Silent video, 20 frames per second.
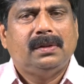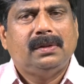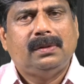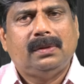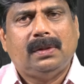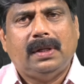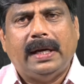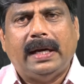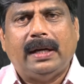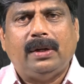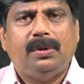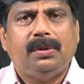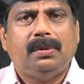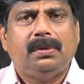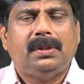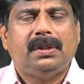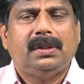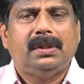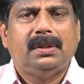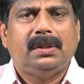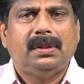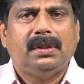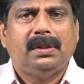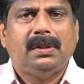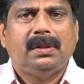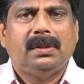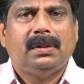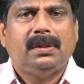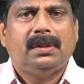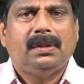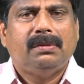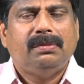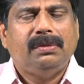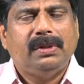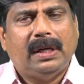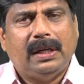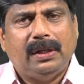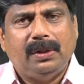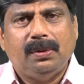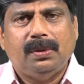So I argued. We
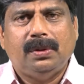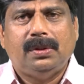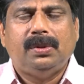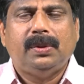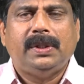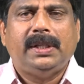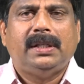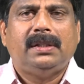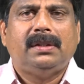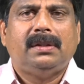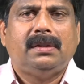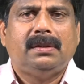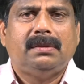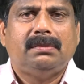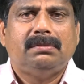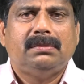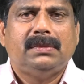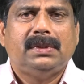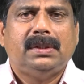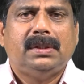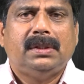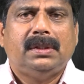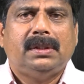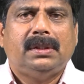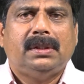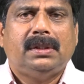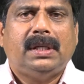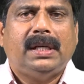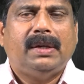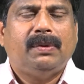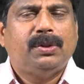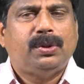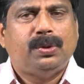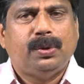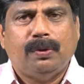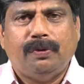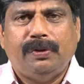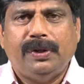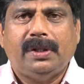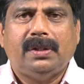argued together. I was
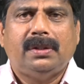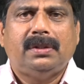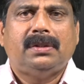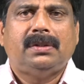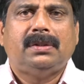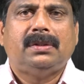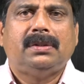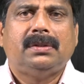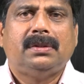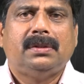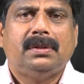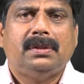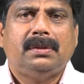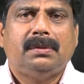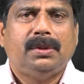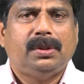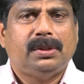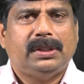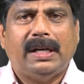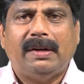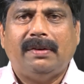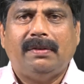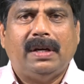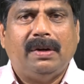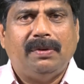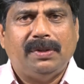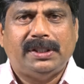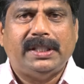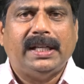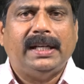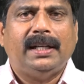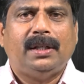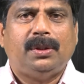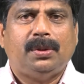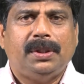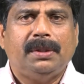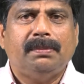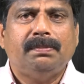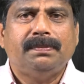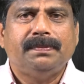so fierce because I was elder to
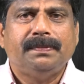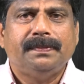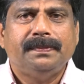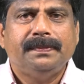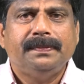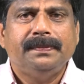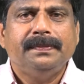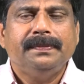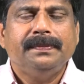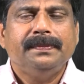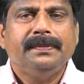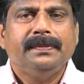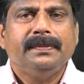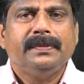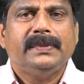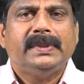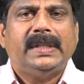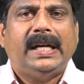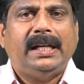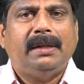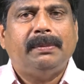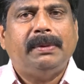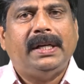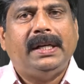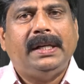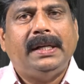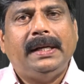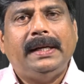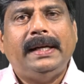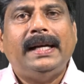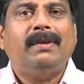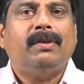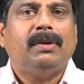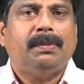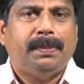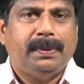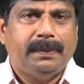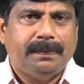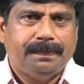him. Ultimately, he gave up.